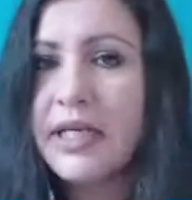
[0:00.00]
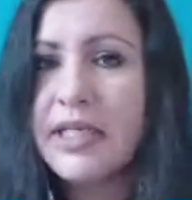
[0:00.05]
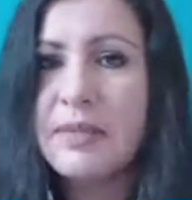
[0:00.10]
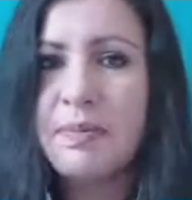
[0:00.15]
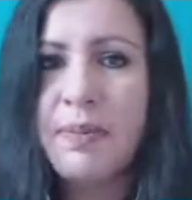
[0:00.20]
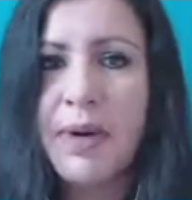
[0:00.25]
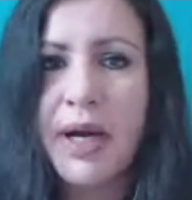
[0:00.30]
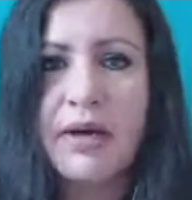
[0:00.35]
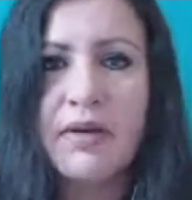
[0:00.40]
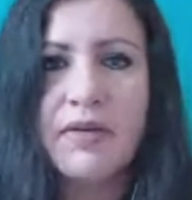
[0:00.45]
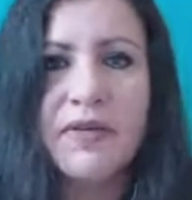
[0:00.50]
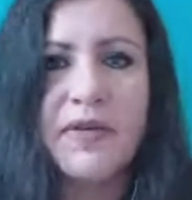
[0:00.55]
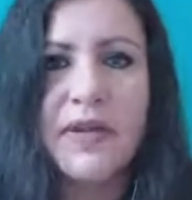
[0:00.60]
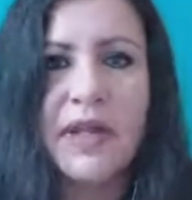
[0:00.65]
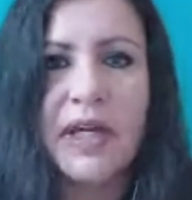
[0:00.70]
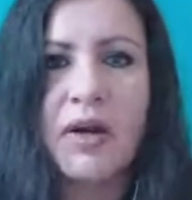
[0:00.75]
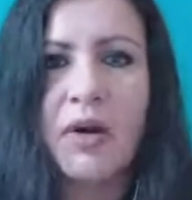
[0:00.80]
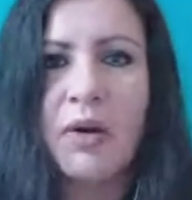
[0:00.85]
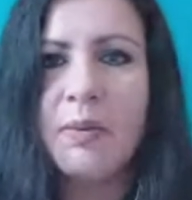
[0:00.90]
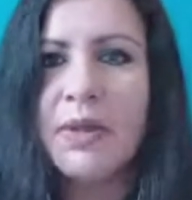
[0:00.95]
It's part of
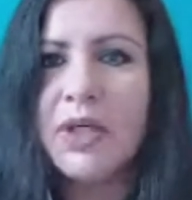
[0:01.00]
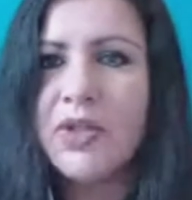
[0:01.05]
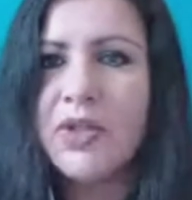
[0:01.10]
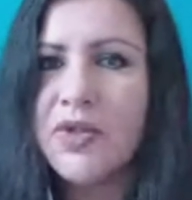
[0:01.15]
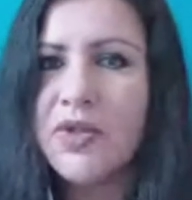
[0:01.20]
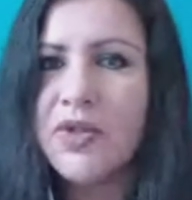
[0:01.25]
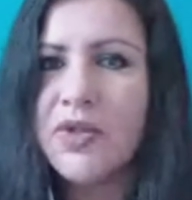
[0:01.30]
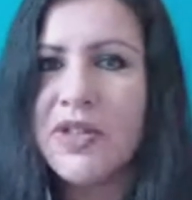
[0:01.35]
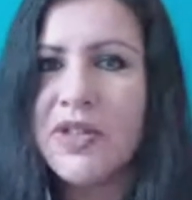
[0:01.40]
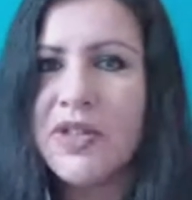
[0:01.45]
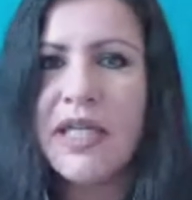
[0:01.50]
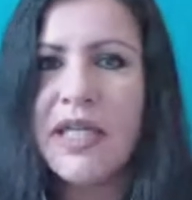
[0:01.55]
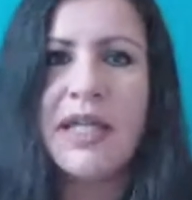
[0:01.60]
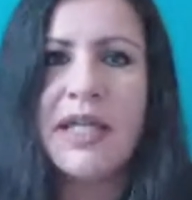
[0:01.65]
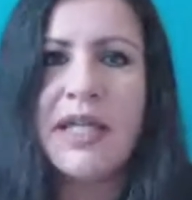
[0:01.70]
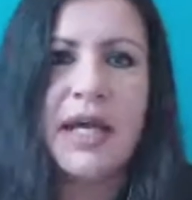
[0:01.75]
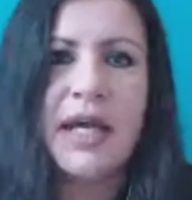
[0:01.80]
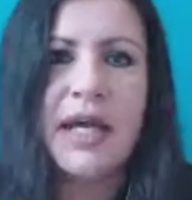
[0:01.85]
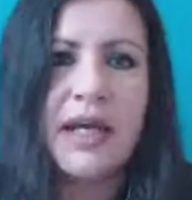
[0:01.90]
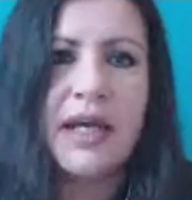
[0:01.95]
the common to see
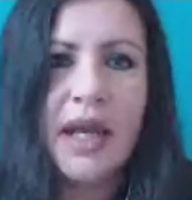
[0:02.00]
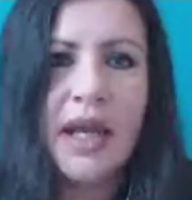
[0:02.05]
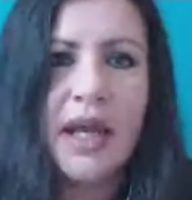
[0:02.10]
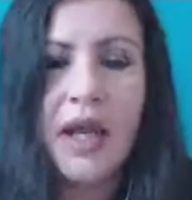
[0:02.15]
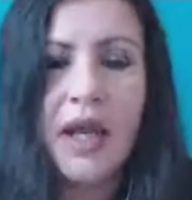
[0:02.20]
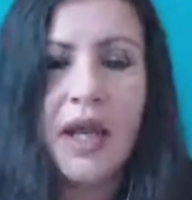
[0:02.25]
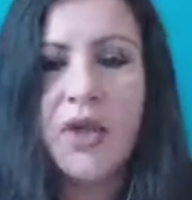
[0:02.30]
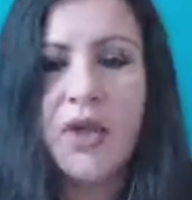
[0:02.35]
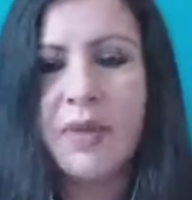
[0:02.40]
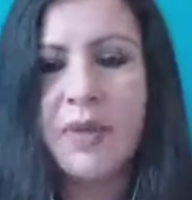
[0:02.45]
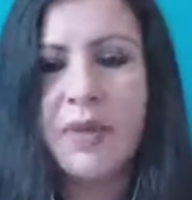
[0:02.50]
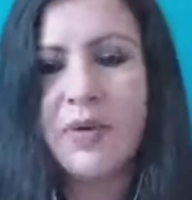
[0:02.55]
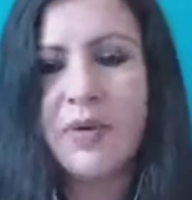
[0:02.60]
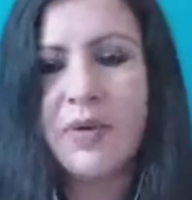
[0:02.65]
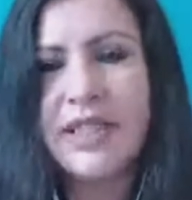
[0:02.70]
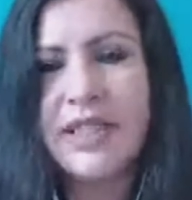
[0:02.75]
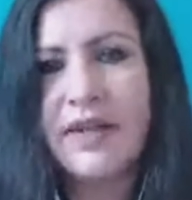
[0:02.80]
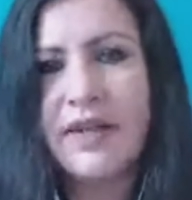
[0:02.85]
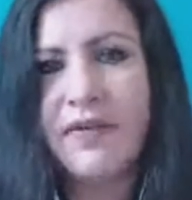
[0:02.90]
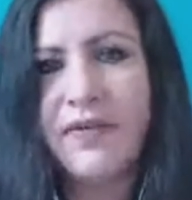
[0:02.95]
that human
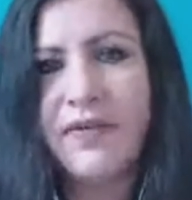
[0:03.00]
rights